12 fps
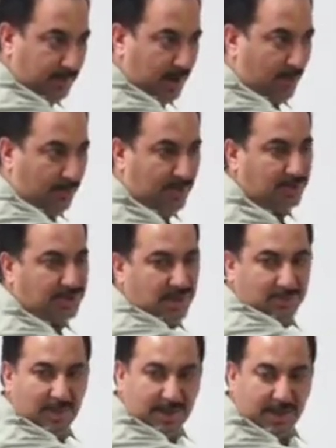I will not
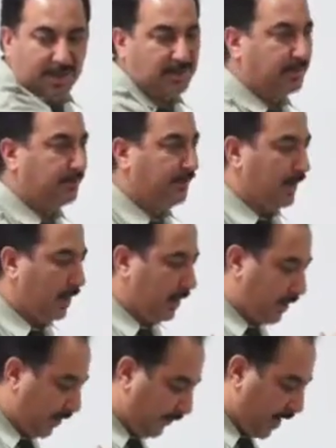change my direction.
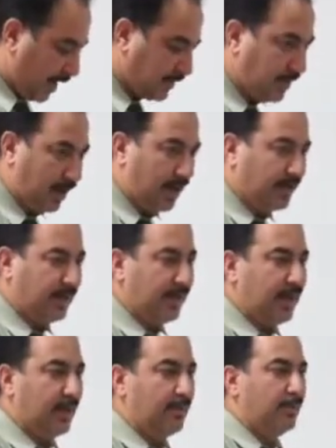If I start
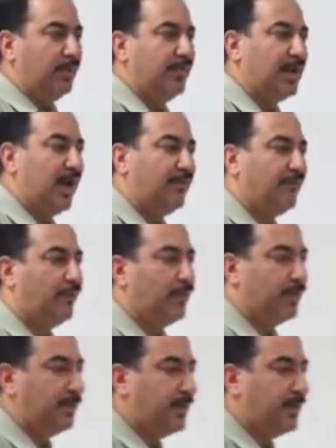here moving at 4